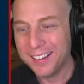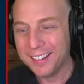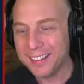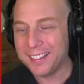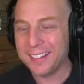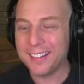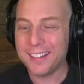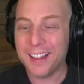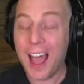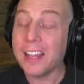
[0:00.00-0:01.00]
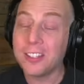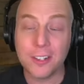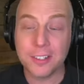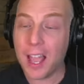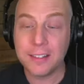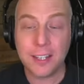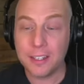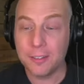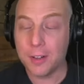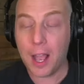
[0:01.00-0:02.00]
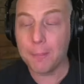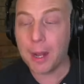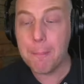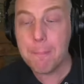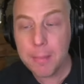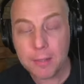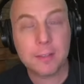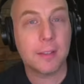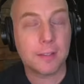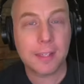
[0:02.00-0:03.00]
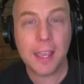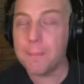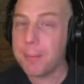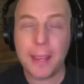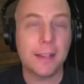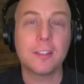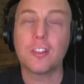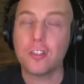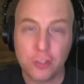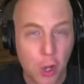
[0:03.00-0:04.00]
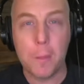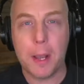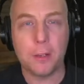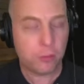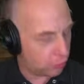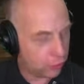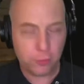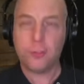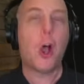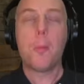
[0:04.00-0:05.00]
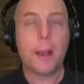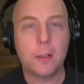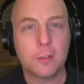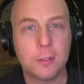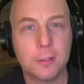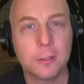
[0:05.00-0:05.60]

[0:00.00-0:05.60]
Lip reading: I tell you, I'm going to miss this campaign so much.